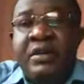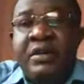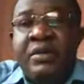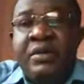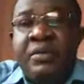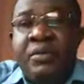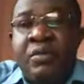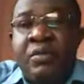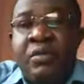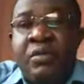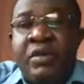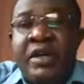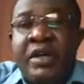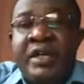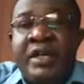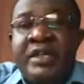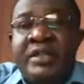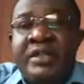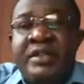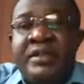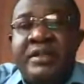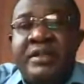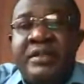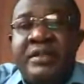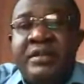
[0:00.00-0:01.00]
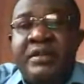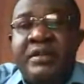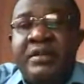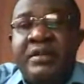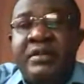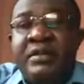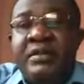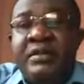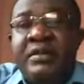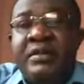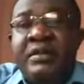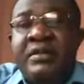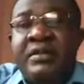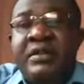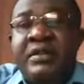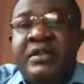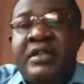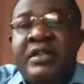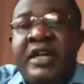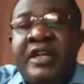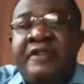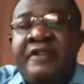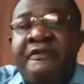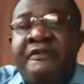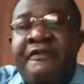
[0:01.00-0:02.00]
Once
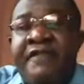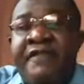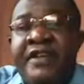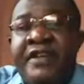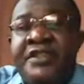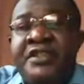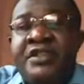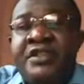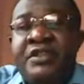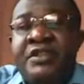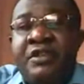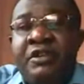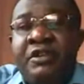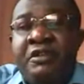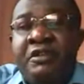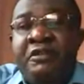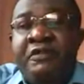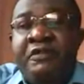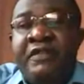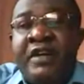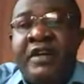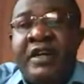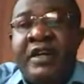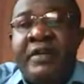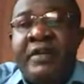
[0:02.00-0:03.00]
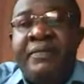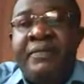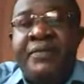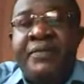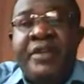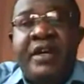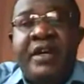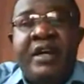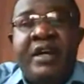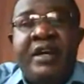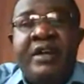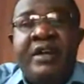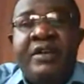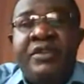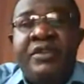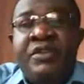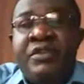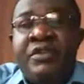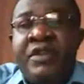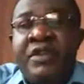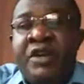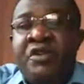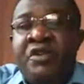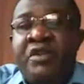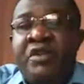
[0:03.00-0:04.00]
31st is over and you are not
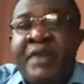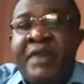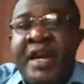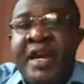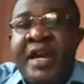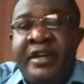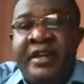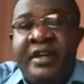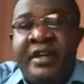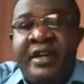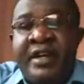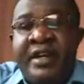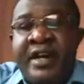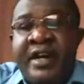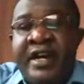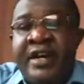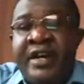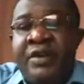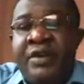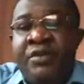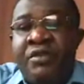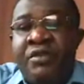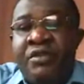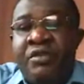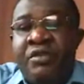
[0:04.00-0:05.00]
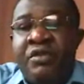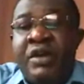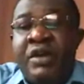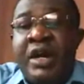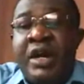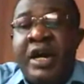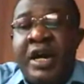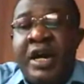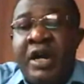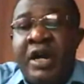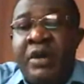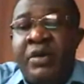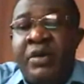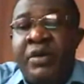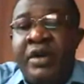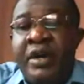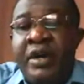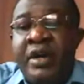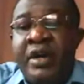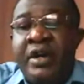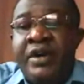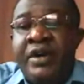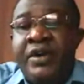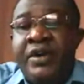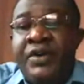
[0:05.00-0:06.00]
migrated, then I don't know how
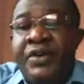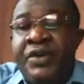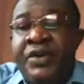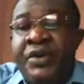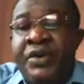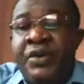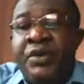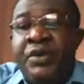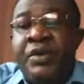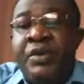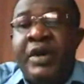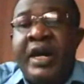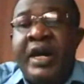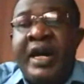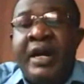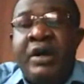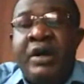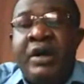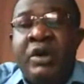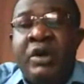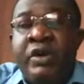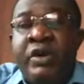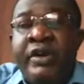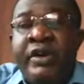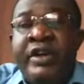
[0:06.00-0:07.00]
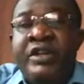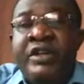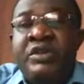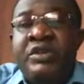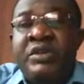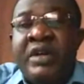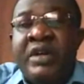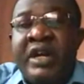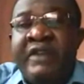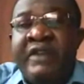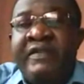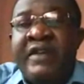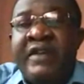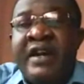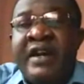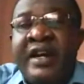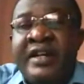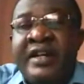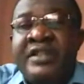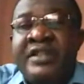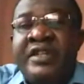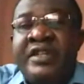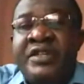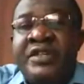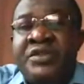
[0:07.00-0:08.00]
you are going to have
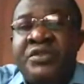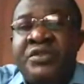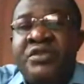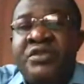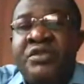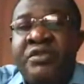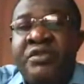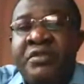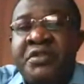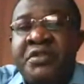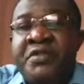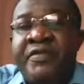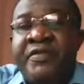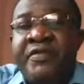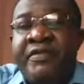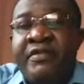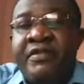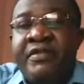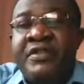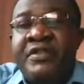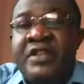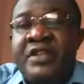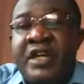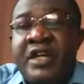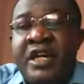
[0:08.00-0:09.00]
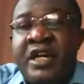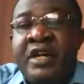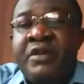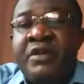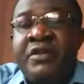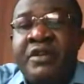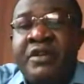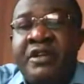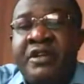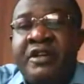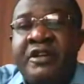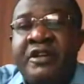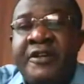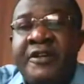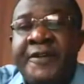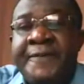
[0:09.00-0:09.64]
access to those funds out there.